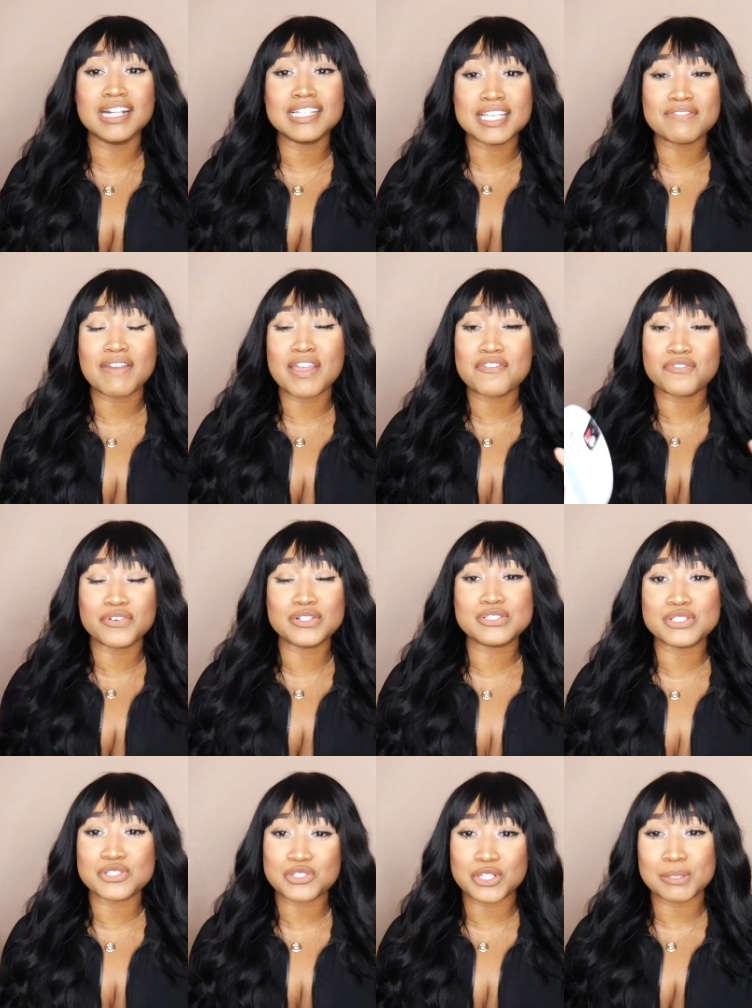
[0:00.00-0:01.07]
gonna leave a full
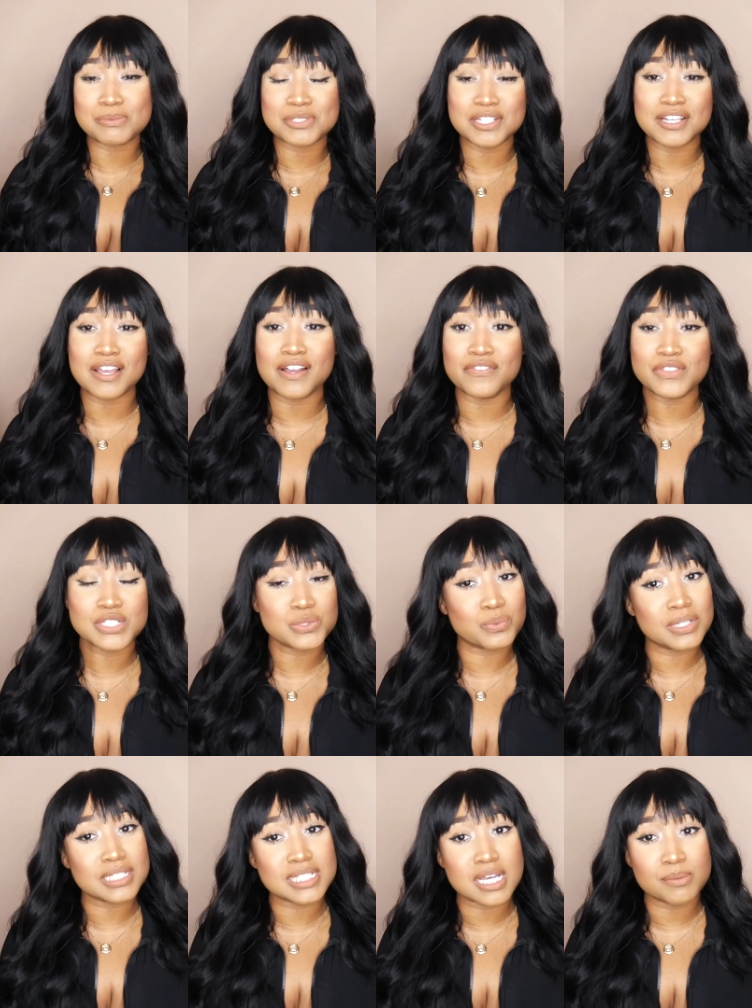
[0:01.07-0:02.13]
description of this
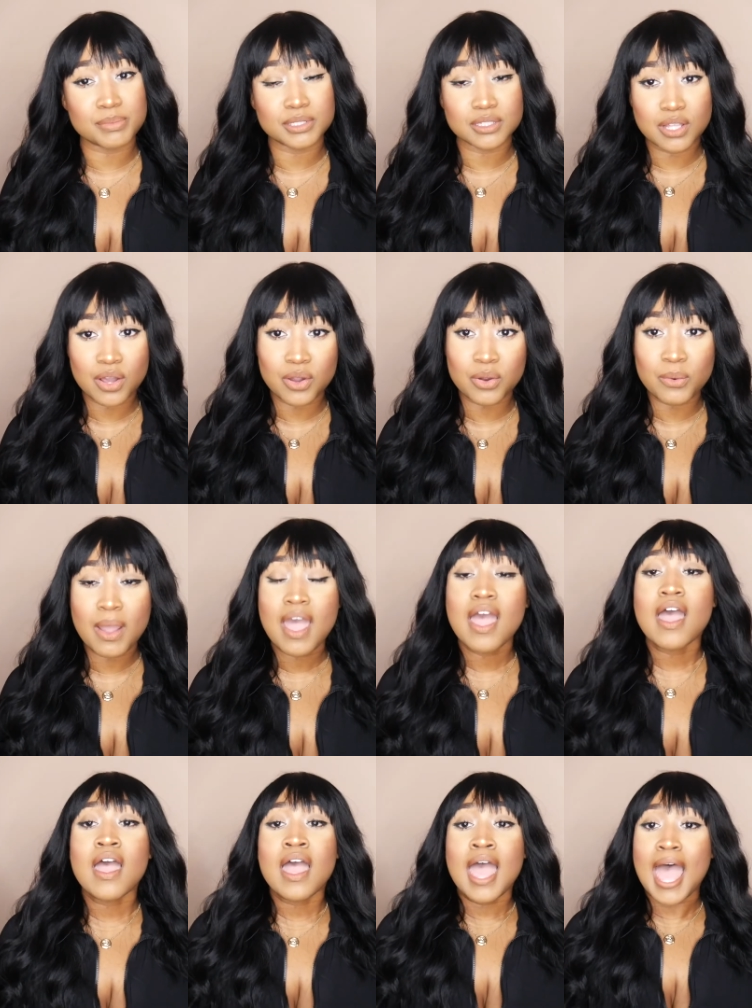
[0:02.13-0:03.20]
wig down below
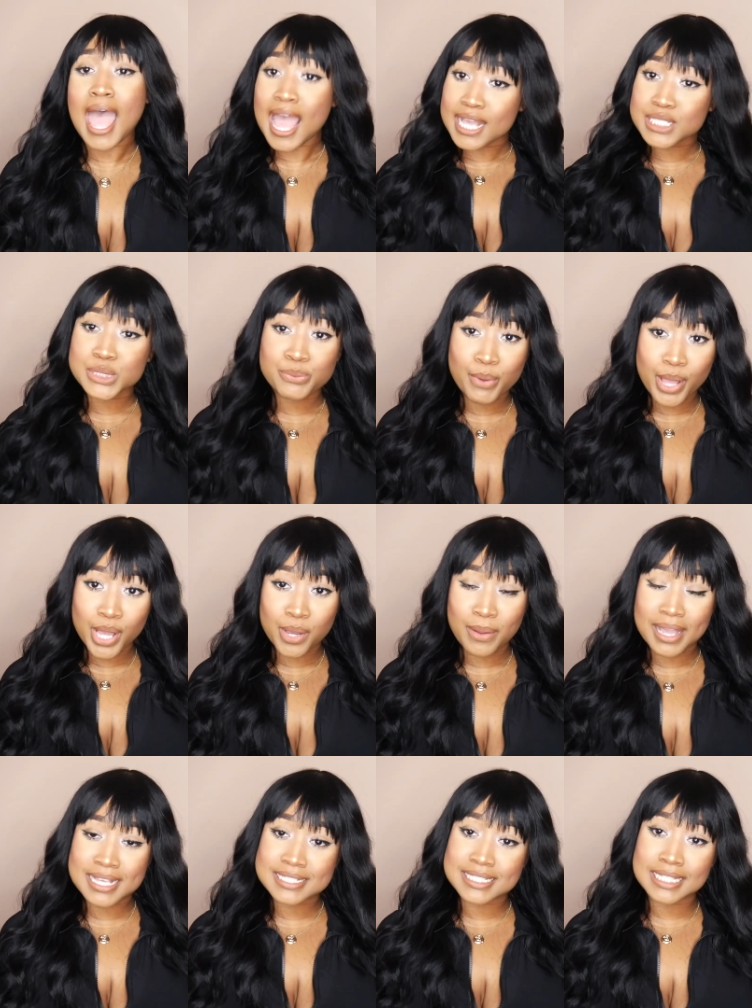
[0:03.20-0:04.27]
as well
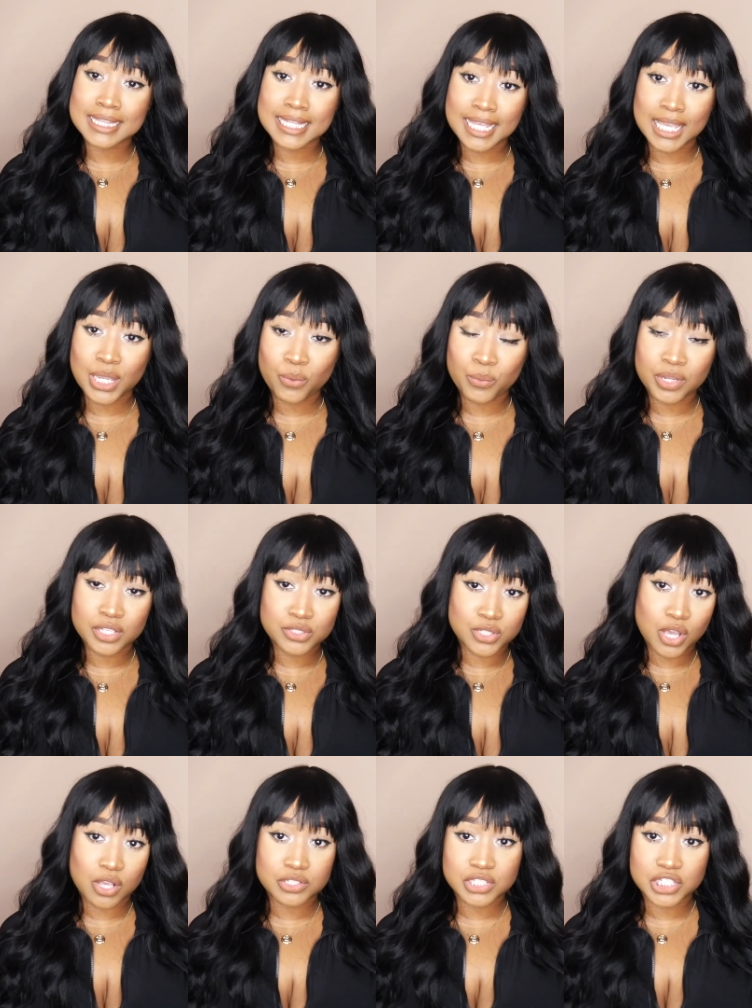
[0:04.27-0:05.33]
as the link where you
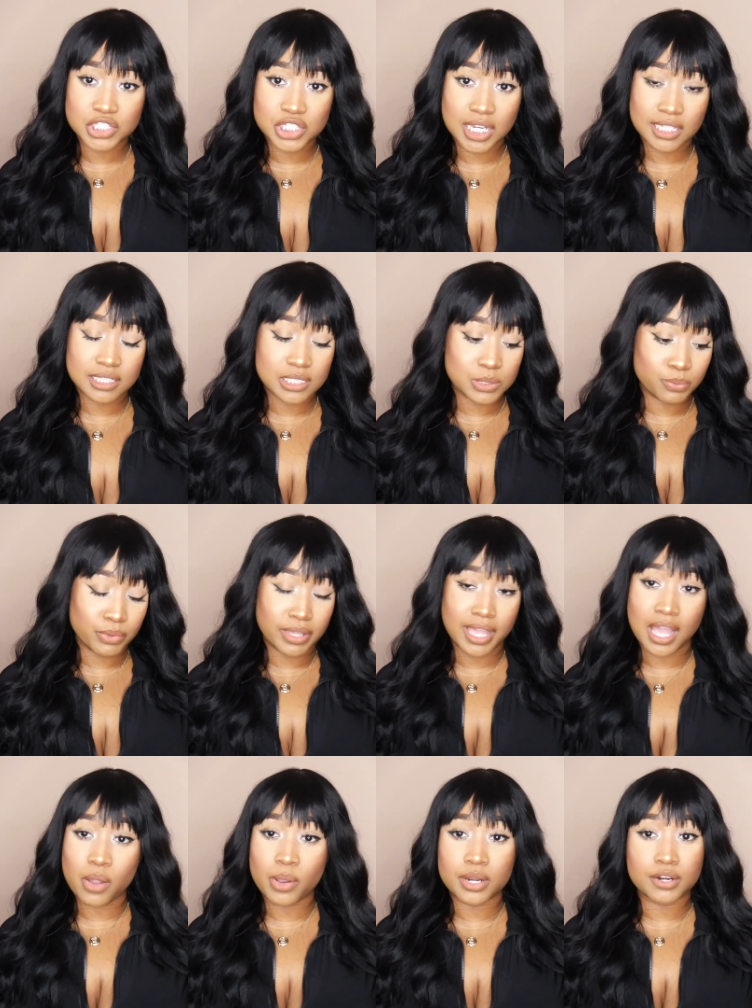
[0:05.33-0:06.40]
dolls could check this wig
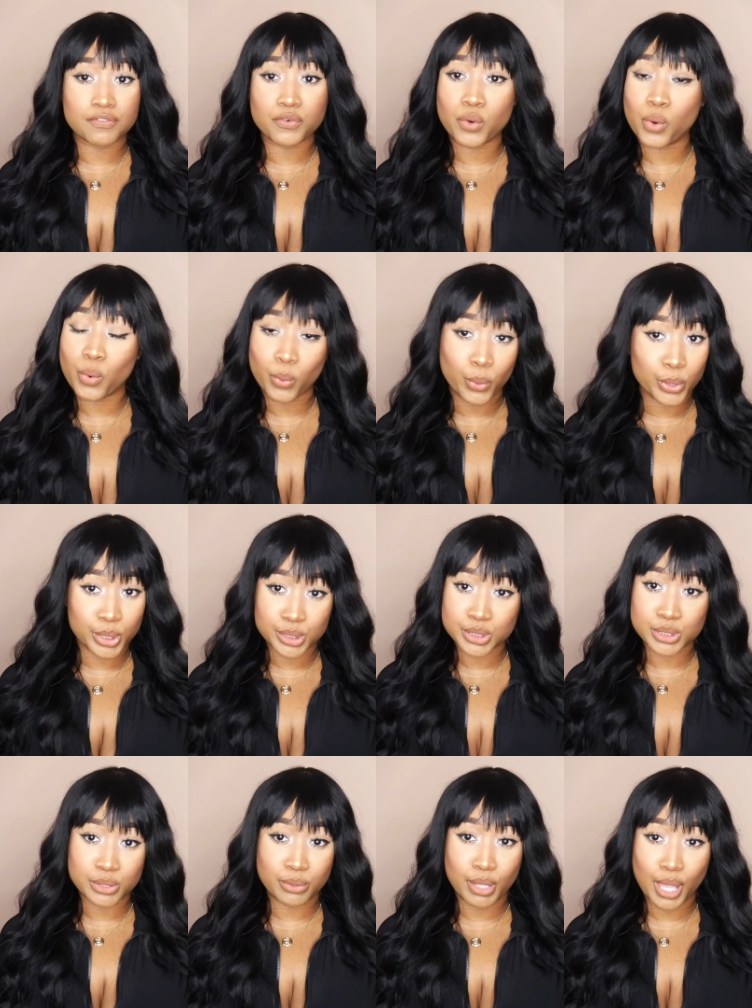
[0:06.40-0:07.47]
out and of
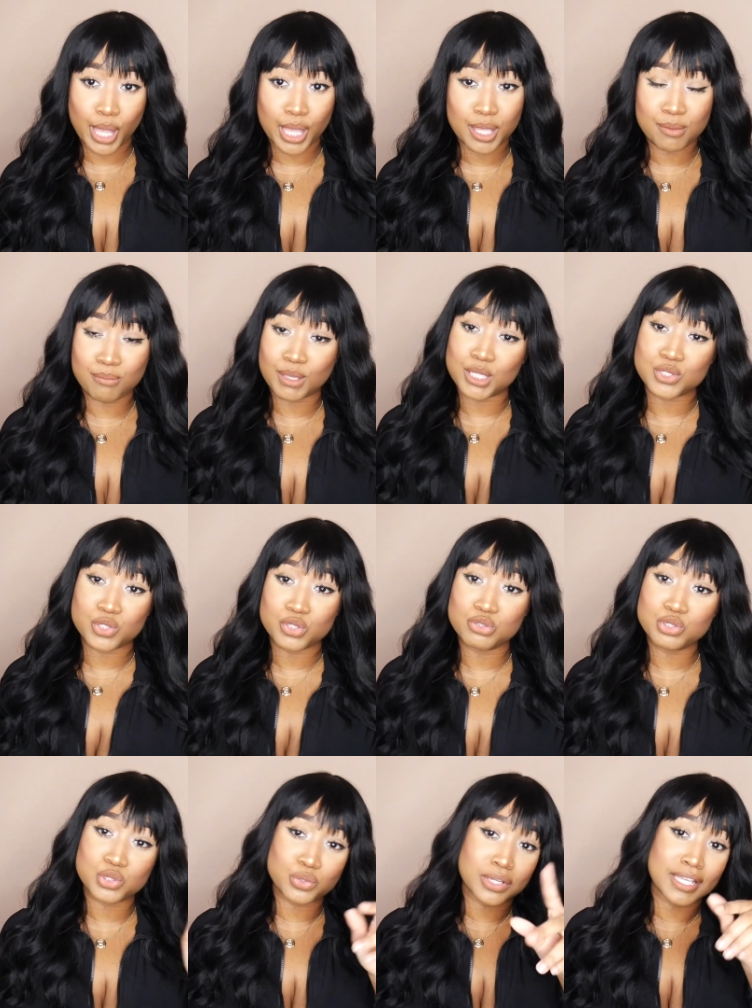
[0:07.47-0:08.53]
course okay make sure
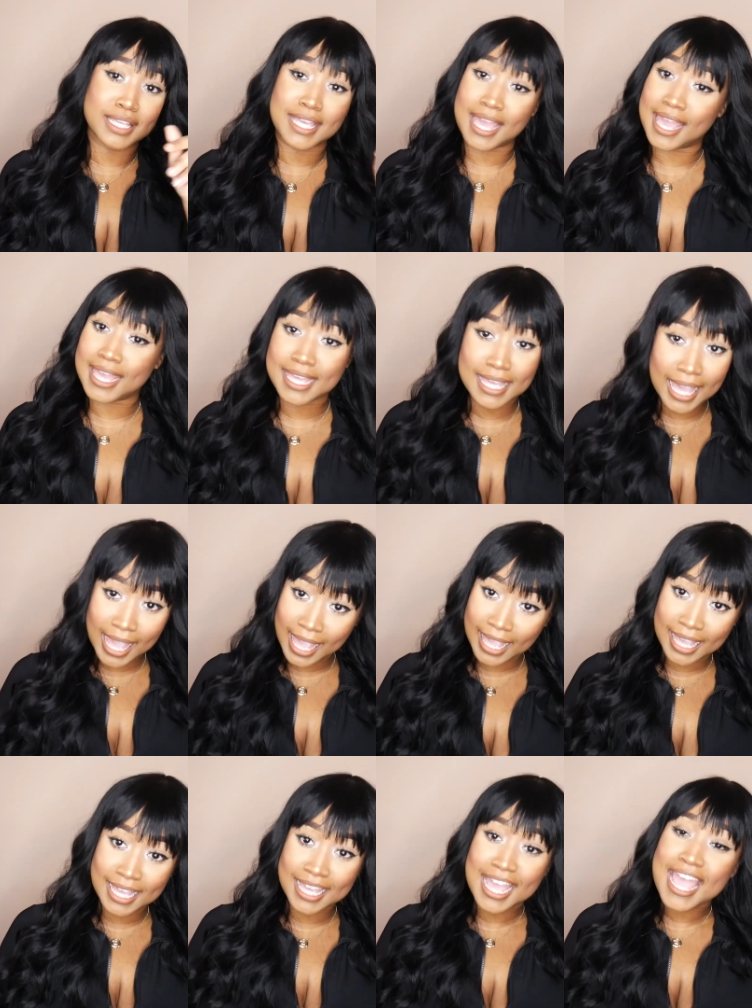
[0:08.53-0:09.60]
you join gang
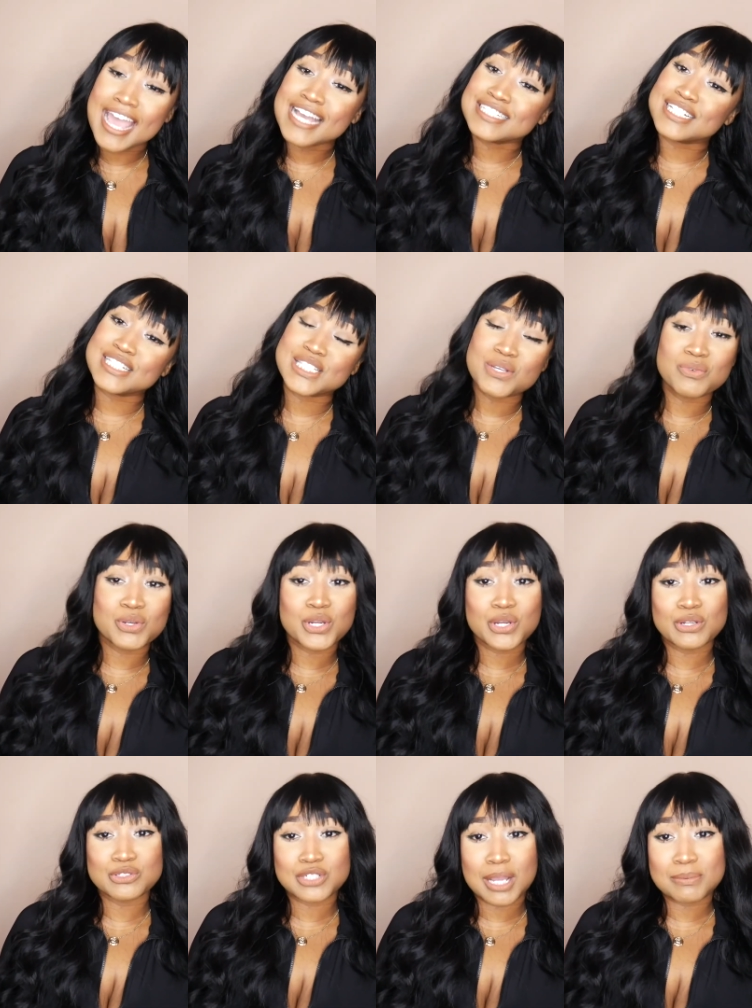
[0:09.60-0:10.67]
gang to see when your
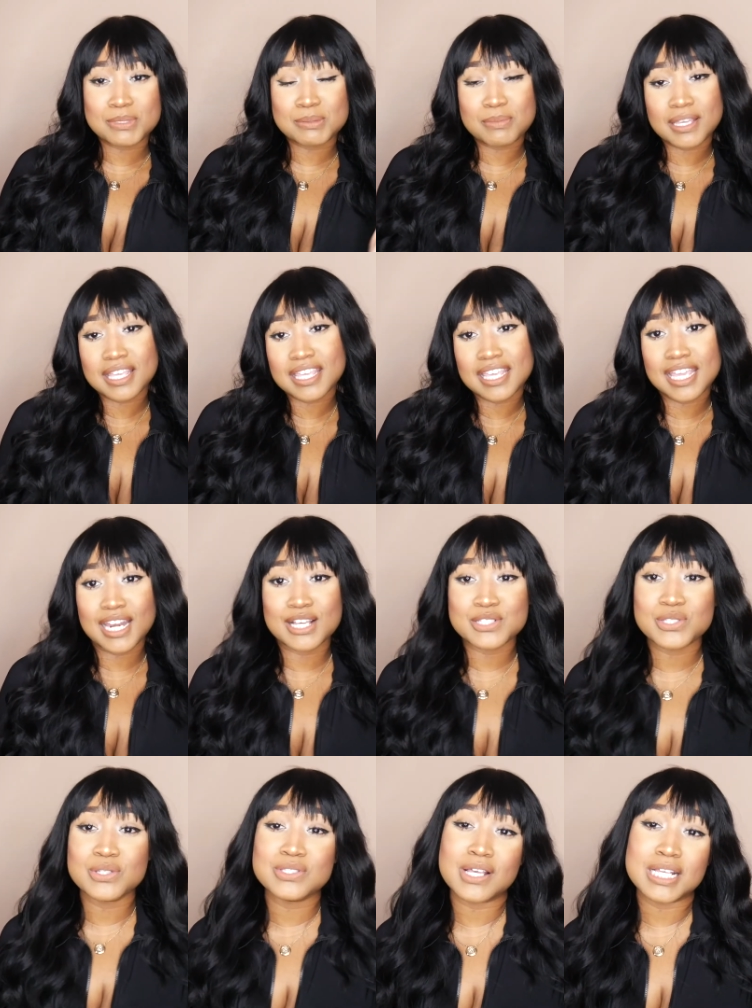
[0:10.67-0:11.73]
girl drops my heat and i'll
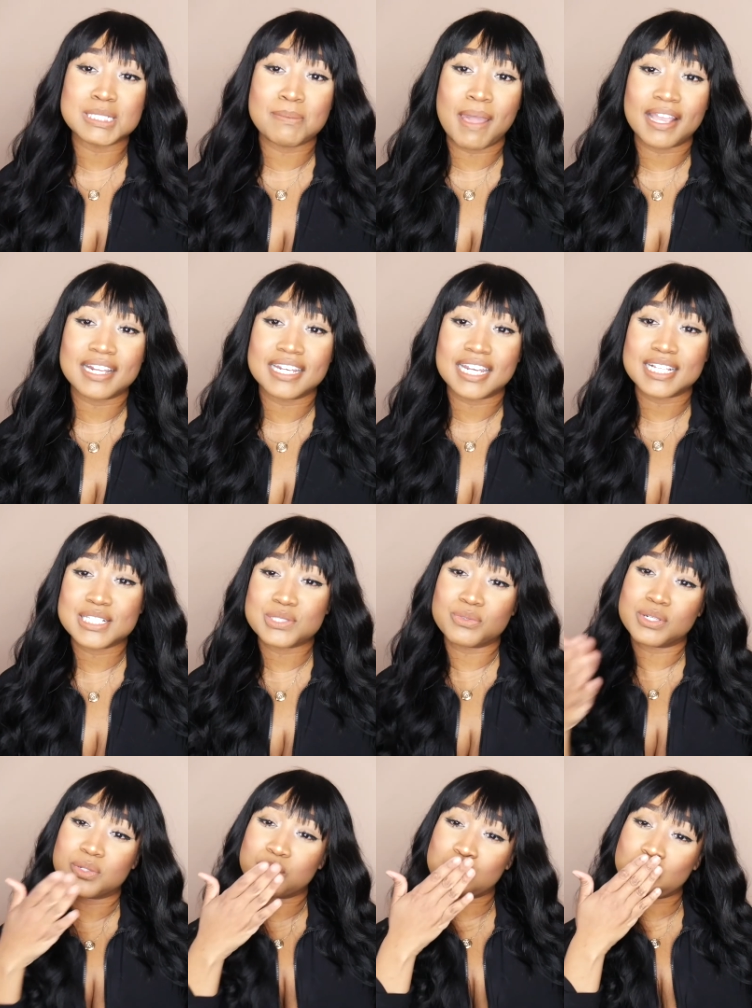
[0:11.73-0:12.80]
see you dolls back in the next
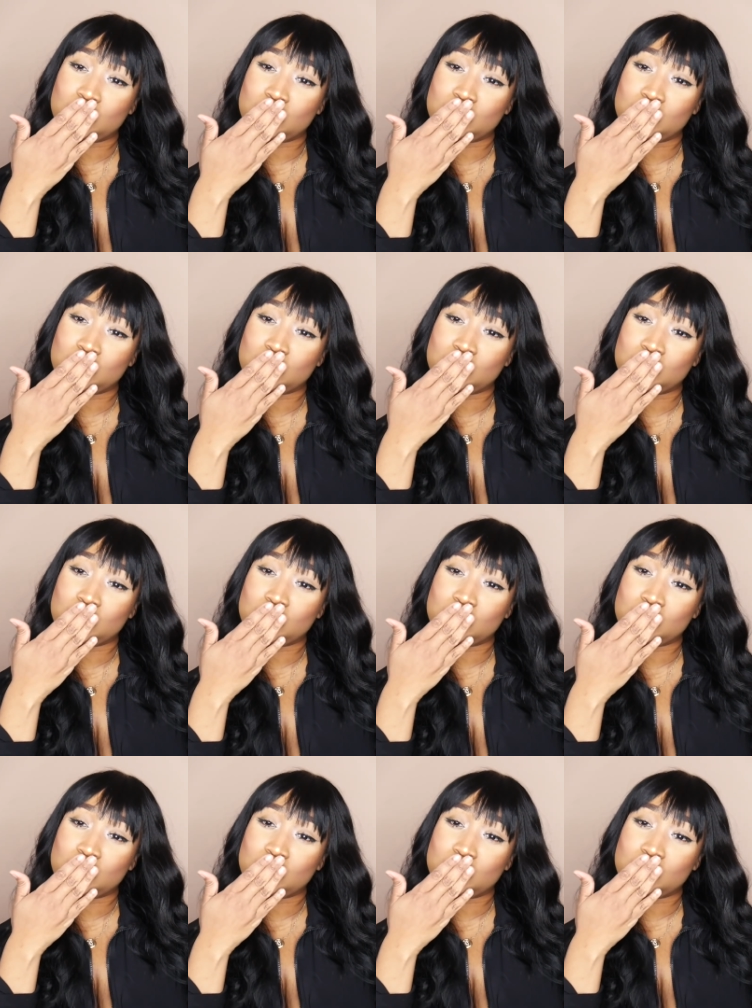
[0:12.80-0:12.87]
one